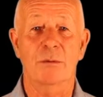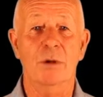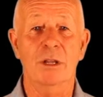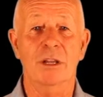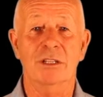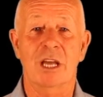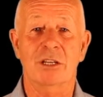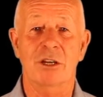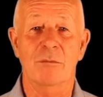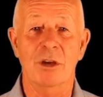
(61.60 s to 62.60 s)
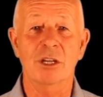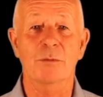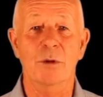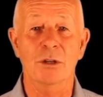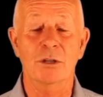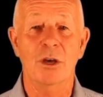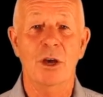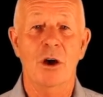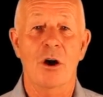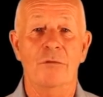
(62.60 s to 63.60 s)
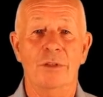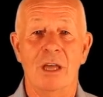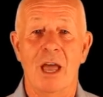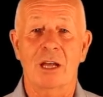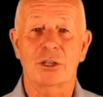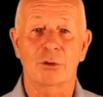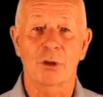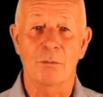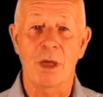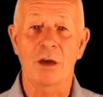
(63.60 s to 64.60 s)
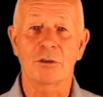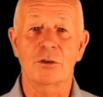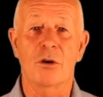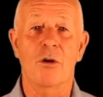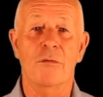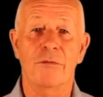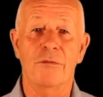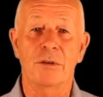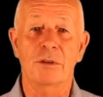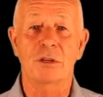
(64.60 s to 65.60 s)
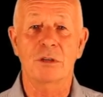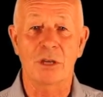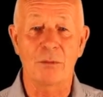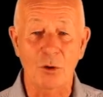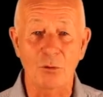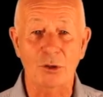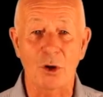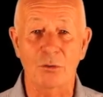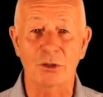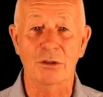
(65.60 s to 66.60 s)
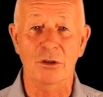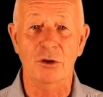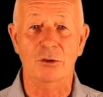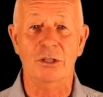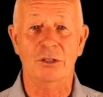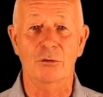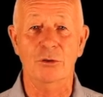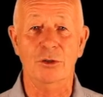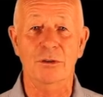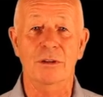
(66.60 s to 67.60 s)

per million is actually a measurement of the actual amount of chemical salts in the nutrient solution.